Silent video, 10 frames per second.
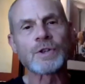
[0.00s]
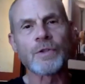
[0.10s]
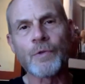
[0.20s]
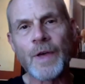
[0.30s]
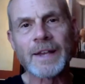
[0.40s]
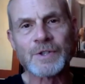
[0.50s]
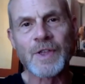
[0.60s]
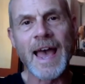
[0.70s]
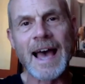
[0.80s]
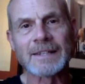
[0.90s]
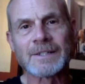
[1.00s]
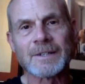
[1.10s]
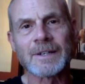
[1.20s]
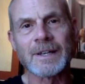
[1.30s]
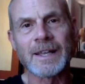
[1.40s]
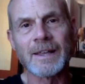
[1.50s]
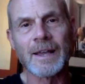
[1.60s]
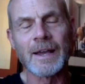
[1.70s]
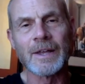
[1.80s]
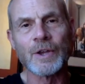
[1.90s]
are the things that,
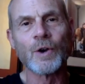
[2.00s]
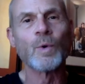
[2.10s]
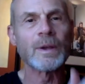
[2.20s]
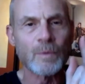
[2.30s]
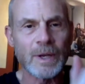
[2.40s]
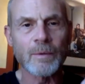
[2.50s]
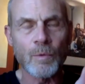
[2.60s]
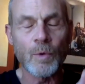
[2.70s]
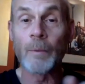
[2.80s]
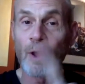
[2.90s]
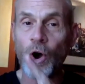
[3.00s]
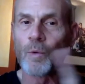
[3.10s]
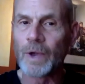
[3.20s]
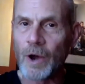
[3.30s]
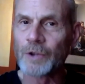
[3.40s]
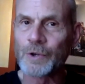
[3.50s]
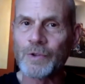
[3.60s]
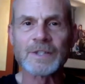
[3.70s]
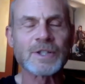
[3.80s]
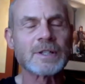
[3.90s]
we all do
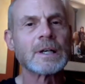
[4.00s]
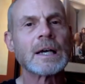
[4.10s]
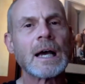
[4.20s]
this.